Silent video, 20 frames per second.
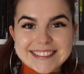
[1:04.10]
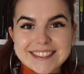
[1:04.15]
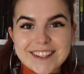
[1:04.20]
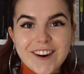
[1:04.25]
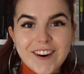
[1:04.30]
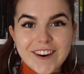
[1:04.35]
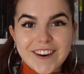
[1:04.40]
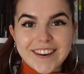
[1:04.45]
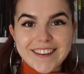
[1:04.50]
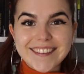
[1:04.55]

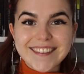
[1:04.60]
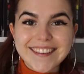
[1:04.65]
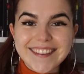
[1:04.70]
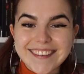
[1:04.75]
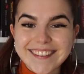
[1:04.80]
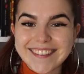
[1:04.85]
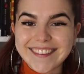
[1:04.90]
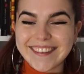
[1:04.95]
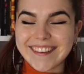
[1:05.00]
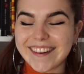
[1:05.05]
song
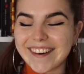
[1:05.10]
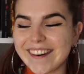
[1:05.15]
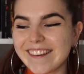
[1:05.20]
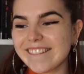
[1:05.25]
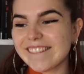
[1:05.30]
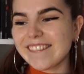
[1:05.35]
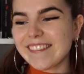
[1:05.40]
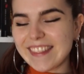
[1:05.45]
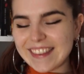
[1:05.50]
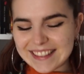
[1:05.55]

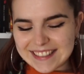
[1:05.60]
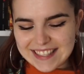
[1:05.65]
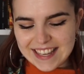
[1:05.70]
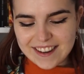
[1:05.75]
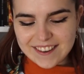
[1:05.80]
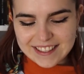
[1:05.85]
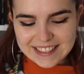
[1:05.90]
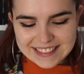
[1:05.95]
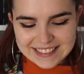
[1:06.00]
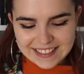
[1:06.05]
of this
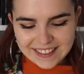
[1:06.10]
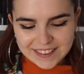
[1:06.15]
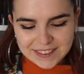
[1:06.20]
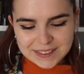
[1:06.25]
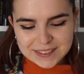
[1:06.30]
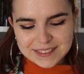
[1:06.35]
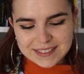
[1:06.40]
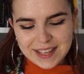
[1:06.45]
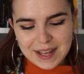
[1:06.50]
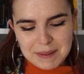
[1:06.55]
Harry
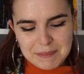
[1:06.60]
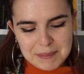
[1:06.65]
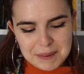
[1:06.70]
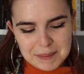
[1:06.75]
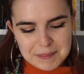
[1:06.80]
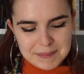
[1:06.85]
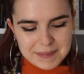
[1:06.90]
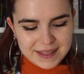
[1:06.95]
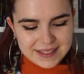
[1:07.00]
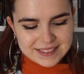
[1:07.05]
Styles
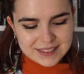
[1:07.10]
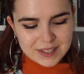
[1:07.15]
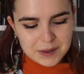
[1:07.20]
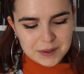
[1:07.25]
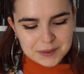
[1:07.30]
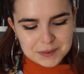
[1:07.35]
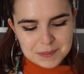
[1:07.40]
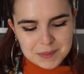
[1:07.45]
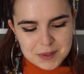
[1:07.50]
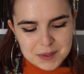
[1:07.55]
album is
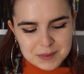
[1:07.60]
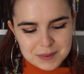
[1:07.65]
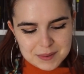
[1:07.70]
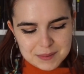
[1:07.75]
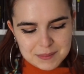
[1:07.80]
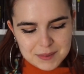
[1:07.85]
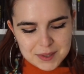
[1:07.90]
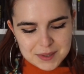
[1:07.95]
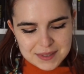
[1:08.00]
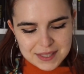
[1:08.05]
called
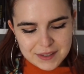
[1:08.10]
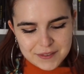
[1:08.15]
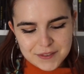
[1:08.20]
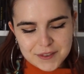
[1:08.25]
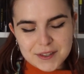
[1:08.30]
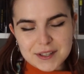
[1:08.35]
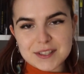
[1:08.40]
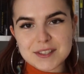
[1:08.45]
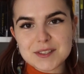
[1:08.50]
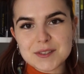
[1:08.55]
Music
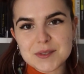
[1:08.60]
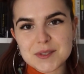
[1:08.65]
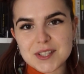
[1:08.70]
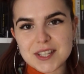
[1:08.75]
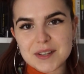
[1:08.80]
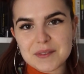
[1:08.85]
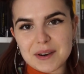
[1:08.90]
for a Sushi